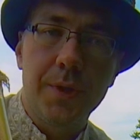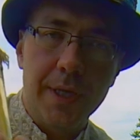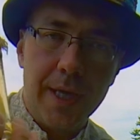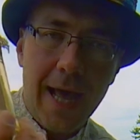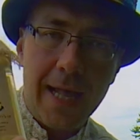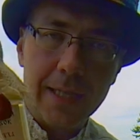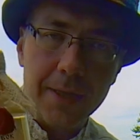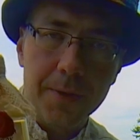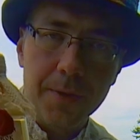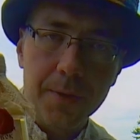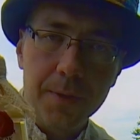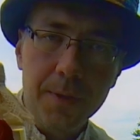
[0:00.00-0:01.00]
the
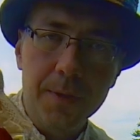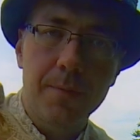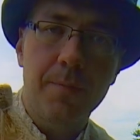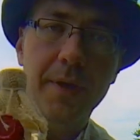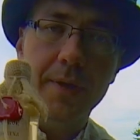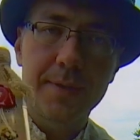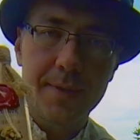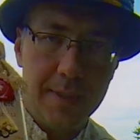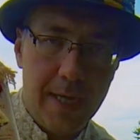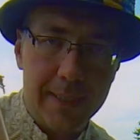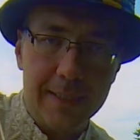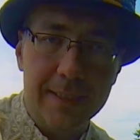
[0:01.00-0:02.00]
alcohol because,
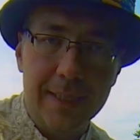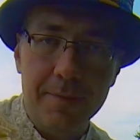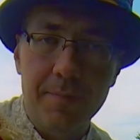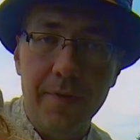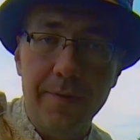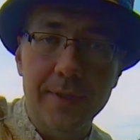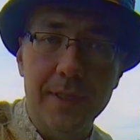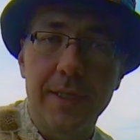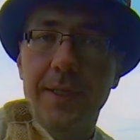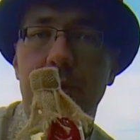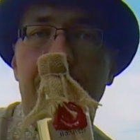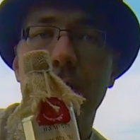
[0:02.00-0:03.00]
as I said previously,
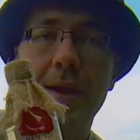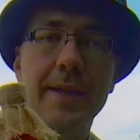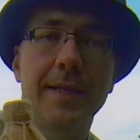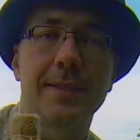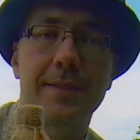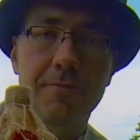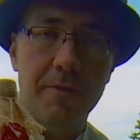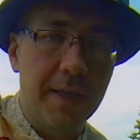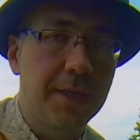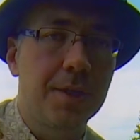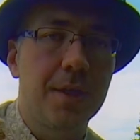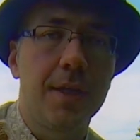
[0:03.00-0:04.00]
Ukrainians
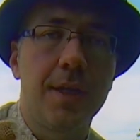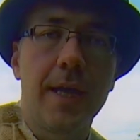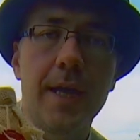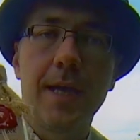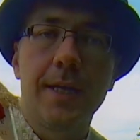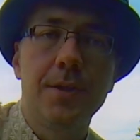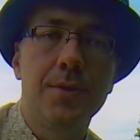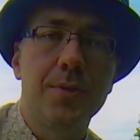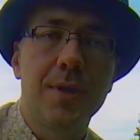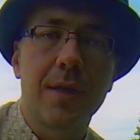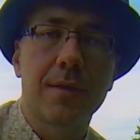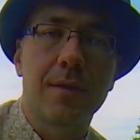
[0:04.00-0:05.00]
traditionally do
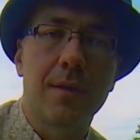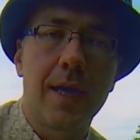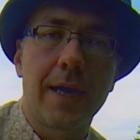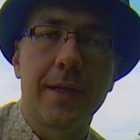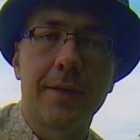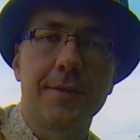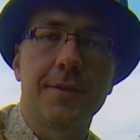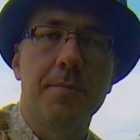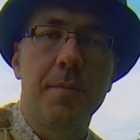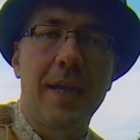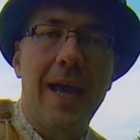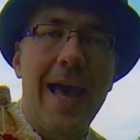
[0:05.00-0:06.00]
not like
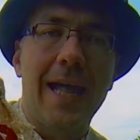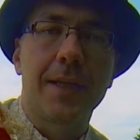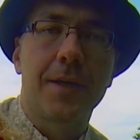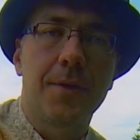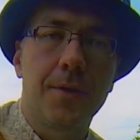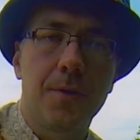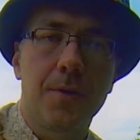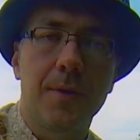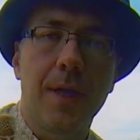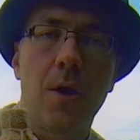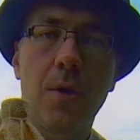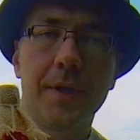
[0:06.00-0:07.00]
consuming alcohol
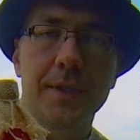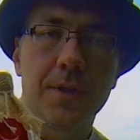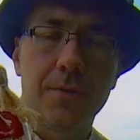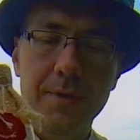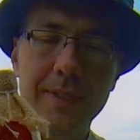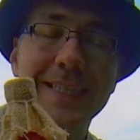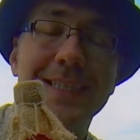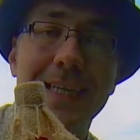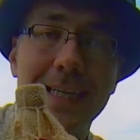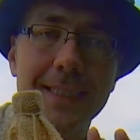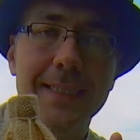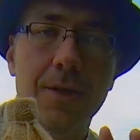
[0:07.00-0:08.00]
on its own,
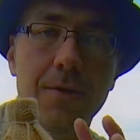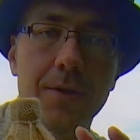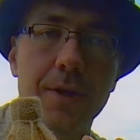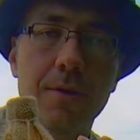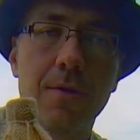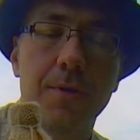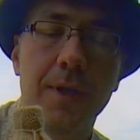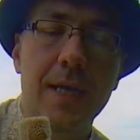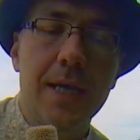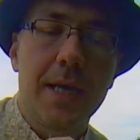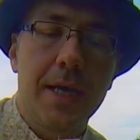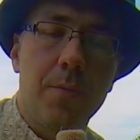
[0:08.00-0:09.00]
distillates on their own.
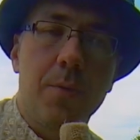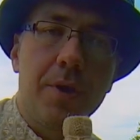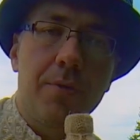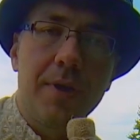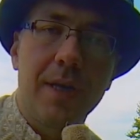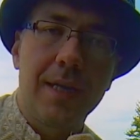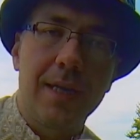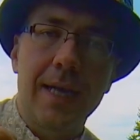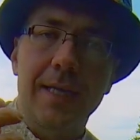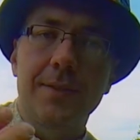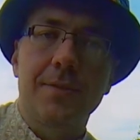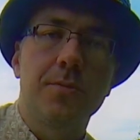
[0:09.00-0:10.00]
We really
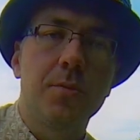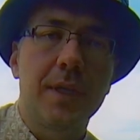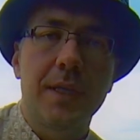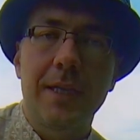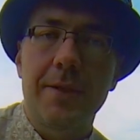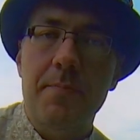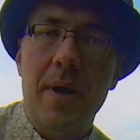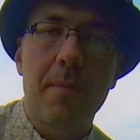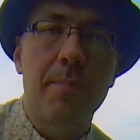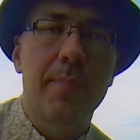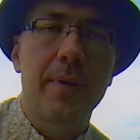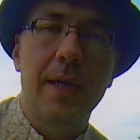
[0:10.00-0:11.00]
like to sweeten them up
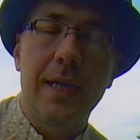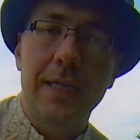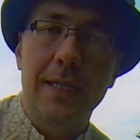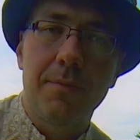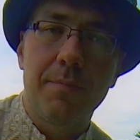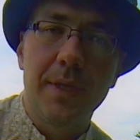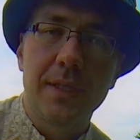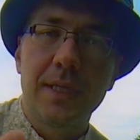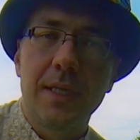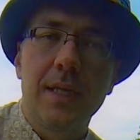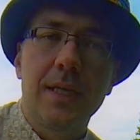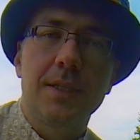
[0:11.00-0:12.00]
a little bit
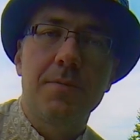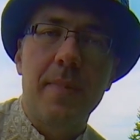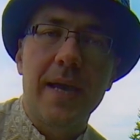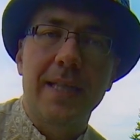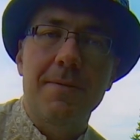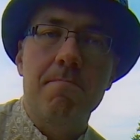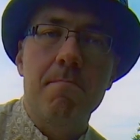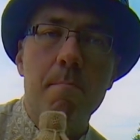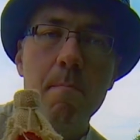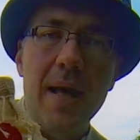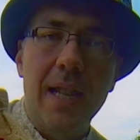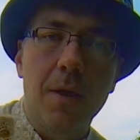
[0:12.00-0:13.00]
to make them
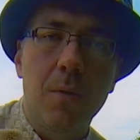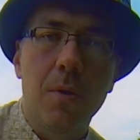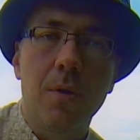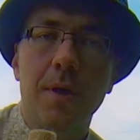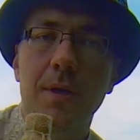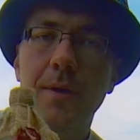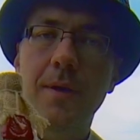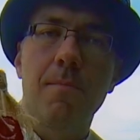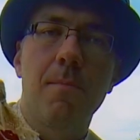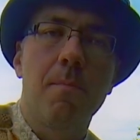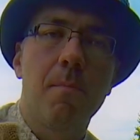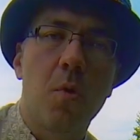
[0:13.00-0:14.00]
mellower,
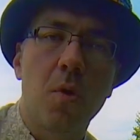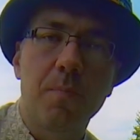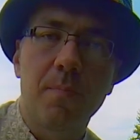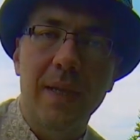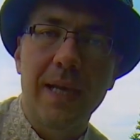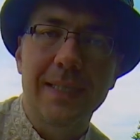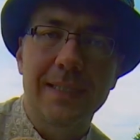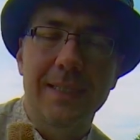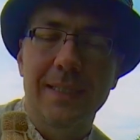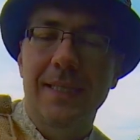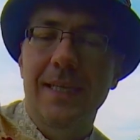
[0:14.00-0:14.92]
more pleasant.